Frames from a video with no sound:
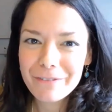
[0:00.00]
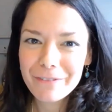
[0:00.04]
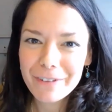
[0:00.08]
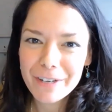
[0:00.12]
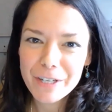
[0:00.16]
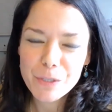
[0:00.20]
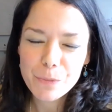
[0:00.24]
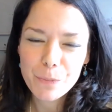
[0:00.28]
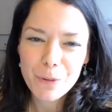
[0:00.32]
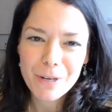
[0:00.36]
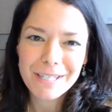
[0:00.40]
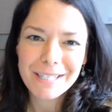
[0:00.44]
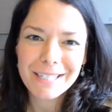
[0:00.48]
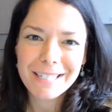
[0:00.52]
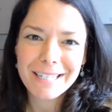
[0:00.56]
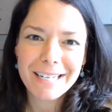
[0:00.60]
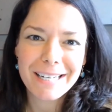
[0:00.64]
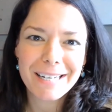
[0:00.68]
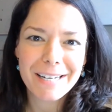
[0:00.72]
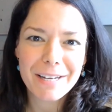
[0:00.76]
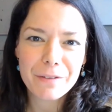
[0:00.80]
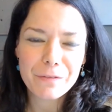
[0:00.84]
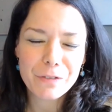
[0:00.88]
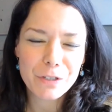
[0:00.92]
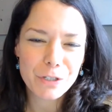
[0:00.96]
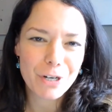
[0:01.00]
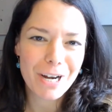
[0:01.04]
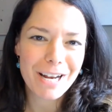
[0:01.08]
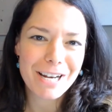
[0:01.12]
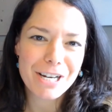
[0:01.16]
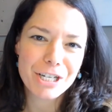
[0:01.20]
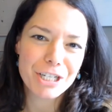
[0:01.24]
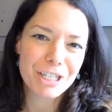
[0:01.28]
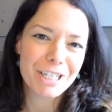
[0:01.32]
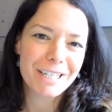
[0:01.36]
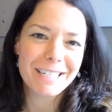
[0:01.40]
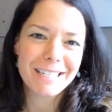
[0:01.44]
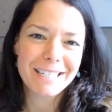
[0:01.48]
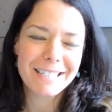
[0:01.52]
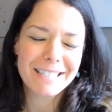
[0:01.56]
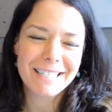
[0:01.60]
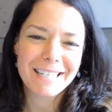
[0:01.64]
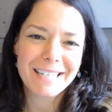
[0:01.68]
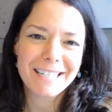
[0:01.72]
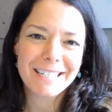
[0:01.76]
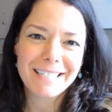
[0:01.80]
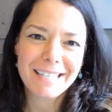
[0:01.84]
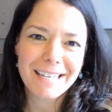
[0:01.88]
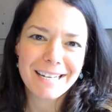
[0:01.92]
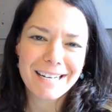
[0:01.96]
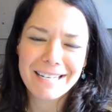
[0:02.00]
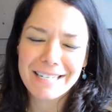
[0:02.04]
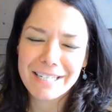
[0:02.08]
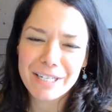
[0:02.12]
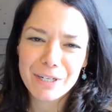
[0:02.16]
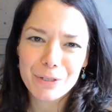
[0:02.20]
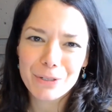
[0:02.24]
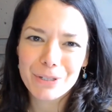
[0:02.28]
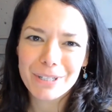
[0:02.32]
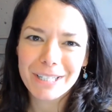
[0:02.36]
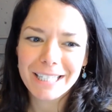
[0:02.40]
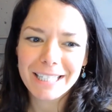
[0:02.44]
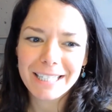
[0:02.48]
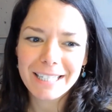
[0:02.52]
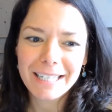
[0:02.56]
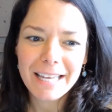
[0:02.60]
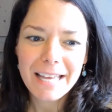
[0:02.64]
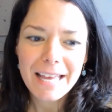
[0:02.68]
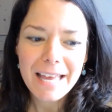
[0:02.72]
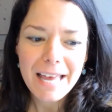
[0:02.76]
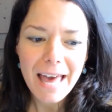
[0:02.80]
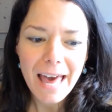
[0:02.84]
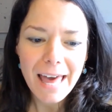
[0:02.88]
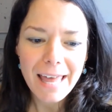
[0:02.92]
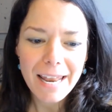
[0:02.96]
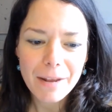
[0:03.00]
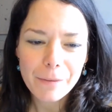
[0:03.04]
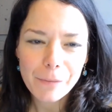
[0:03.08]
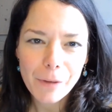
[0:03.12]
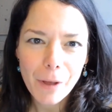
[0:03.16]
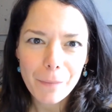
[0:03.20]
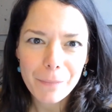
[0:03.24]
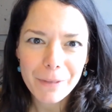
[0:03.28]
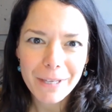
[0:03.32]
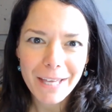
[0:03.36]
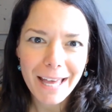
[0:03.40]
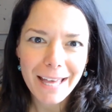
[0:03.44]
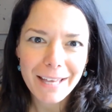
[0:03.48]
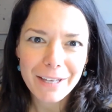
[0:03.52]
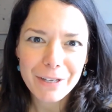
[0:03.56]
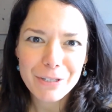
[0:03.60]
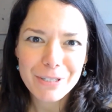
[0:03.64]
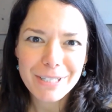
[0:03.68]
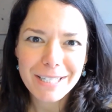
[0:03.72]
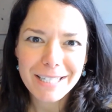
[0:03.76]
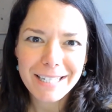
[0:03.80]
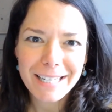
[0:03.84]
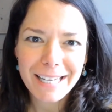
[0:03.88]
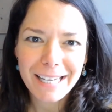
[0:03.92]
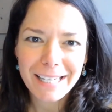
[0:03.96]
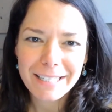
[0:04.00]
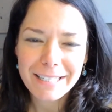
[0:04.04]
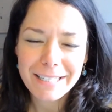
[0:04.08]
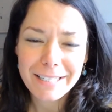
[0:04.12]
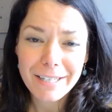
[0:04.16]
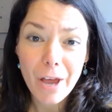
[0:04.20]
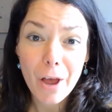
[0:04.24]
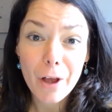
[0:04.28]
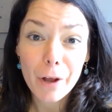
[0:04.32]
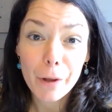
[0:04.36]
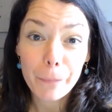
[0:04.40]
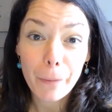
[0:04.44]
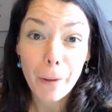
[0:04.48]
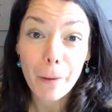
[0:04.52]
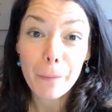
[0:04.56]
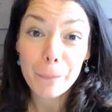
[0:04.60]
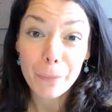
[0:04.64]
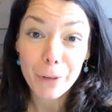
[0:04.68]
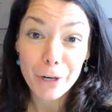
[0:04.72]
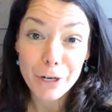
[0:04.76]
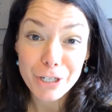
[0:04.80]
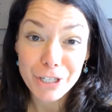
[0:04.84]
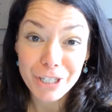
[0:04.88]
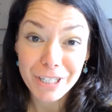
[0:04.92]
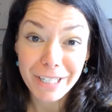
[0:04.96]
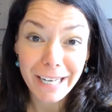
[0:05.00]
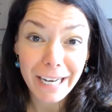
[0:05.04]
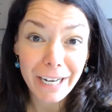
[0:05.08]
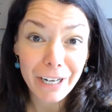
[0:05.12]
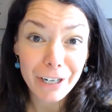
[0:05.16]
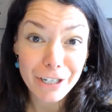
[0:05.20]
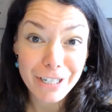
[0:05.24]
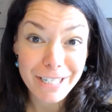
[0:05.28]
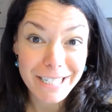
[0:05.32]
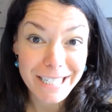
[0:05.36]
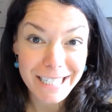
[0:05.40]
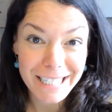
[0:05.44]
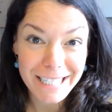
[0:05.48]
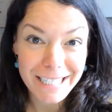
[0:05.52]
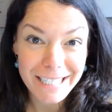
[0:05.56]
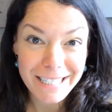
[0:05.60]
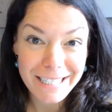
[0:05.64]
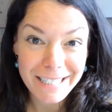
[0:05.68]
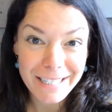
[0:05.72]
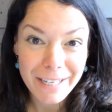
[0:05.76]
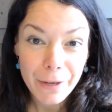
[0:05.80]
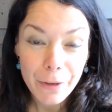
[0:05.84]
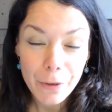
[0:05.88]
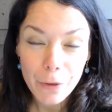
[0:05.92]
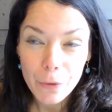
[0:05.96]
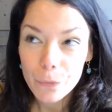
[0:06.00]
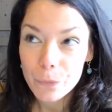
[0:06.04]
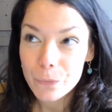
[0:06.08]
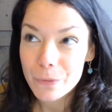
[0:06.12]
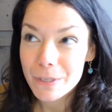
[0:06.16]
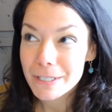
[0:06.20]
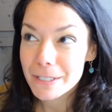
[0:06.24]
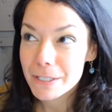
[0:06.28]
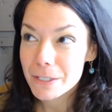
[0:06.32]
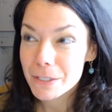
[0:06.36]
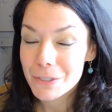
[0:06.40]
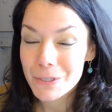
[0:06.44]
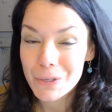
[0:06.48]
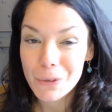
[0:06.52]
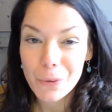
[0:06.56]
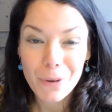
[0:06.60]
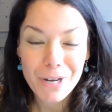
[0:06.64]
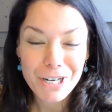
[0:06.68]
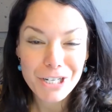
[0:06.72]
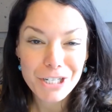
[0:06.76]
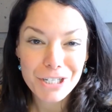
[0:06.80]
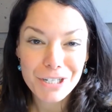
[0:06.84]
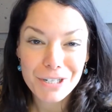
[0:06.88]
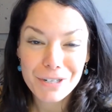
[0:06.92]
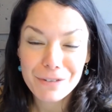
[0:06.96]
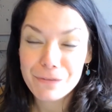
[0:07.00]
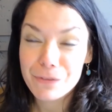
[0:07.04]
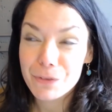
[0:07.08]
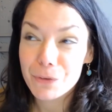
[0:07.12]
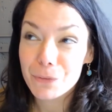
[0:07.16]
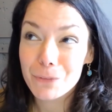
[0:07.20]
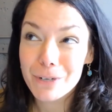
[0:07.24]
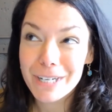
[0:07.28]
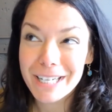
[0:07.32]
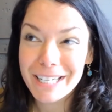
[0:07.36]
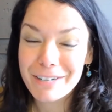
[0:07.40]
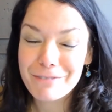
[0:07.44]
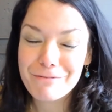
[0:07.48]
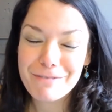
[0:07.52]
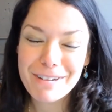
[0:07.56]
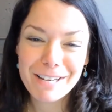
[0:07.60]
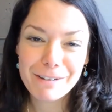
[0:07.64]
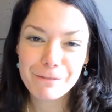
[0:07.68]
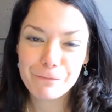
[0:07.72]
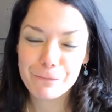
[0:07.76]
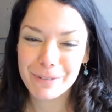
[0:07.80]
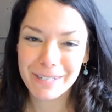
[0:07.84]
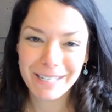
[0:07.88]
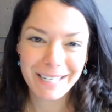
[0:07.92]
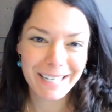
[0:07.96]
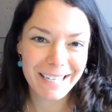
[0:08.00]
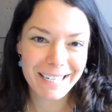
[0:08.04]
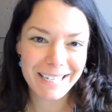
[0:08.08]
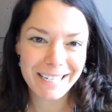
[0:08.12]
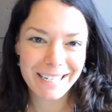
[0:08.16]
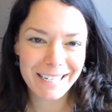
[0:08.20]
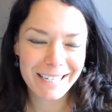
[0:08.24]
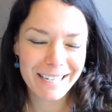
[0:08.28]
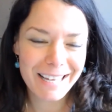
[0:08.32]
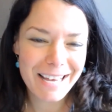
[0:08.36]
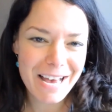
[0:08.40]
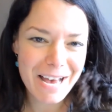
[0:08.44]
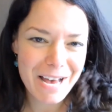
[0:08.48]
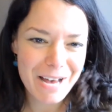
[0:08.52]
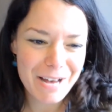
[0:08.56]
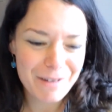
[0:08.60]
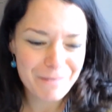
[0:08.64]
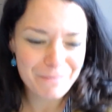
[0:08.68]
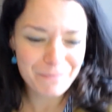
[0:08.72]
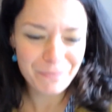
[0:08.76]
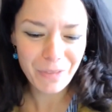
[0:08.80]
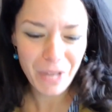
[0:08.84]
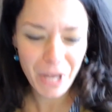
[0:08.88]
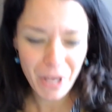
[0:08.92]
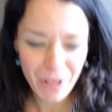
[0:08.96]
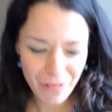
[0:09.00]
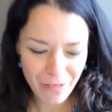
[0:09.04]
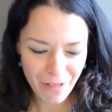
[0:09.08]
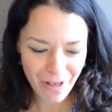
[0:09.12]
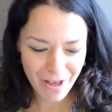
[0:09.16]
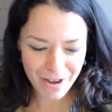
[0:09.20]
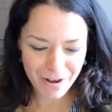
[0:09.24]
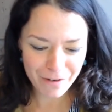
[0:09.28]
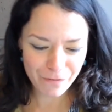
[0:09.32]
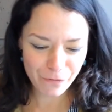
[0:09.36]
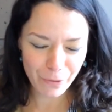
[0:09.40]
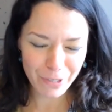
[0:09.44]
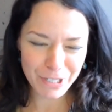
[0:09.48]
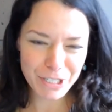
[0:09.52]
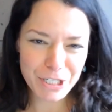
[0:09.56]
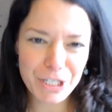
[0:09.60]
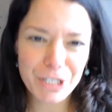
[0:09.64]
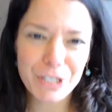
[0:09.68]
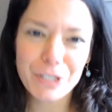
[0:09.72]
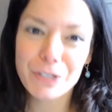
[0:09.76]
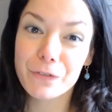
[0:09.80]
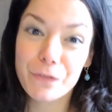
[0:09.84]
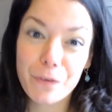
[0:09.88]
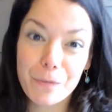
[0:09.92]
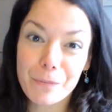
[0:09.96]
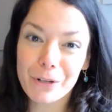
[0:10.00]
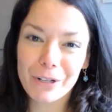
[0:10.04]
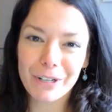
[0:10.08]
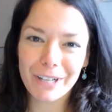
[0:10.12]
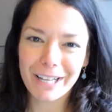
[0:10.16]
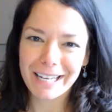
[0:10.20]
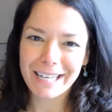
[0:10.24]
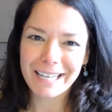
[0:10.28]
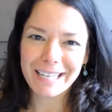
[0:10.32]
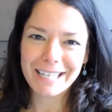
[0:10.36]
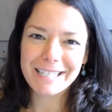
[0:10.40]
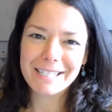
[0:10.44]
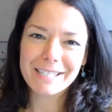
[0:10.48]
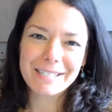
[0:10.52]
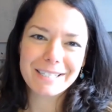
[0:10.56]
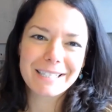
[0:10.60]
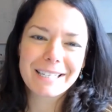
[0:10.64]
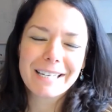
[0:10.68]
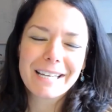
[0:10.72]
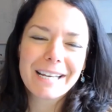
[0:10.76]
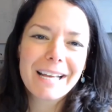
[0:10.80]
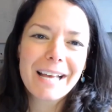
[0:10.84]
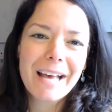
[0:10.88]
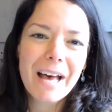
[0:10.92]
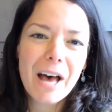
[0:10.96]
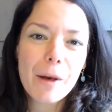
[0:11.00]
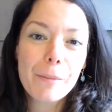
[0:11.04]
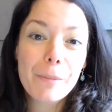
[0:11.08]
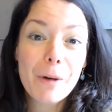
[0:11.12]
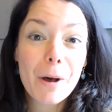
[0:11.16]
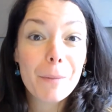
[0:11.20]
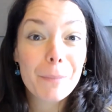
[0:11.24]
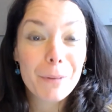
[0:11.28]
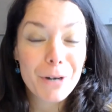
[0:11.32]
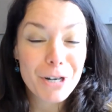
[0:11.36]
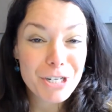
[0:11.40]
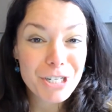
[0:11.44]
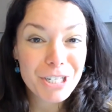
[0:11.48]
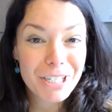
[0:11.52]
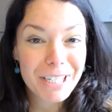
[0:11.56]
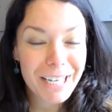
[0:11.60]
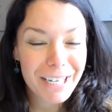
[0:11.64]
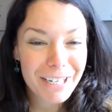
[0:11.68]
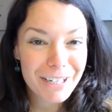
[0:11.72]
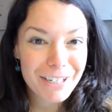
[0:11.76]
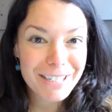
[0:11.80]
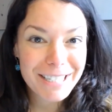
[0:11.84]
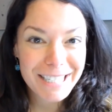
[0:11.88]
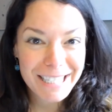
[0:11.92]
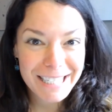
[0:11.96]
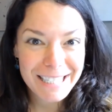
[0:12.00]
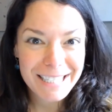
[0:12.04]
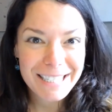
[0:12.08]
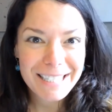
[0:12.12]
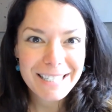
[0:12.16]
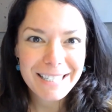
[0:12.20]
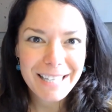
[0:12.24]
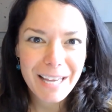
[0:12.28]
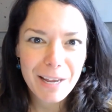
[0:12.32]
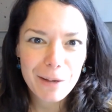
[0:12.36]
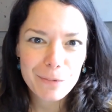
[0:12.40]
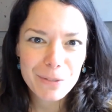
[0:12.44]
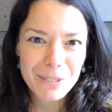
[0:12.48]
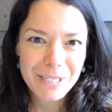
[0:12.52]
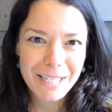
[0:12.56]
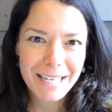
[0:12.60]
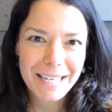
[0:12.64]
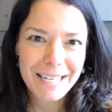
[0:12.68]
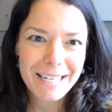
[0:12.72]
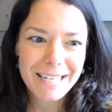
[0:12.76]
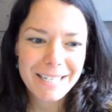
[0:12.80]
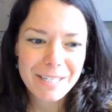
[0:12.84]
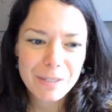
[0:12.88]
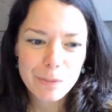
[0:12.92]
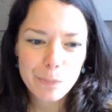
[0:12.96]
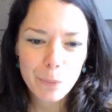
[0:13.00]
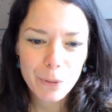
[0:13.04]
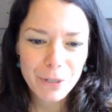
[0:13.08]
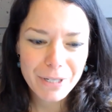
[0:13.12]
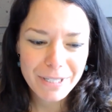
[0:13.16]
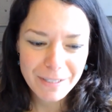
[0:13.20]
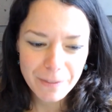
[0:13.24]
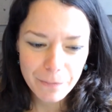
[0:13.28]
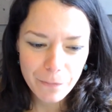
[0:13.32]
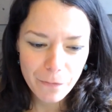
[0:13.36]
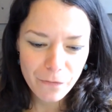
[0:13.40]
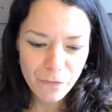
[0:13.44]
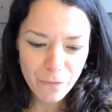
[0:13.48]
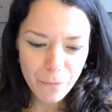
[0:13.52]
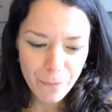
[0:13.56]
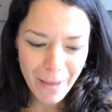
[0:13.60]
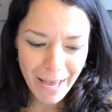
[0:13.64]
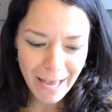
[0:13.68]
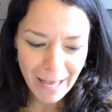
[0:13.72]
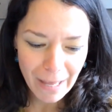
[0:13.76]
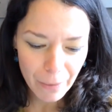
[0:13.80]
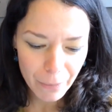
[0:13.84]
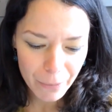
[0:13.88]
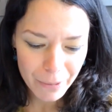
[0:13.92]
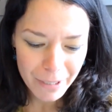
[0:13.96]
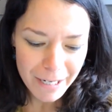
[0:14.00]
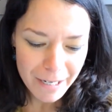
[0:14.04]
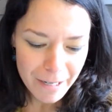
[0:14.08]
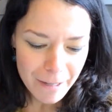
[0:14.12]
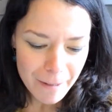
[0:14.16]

Vice President of Strategy and Insights at Ideoclick, and I'm coming at you today to talk about margin guarantees. This is the question of the week. We have been getting a lot of questions from clients about margin guarantees. Amazon has put some of them out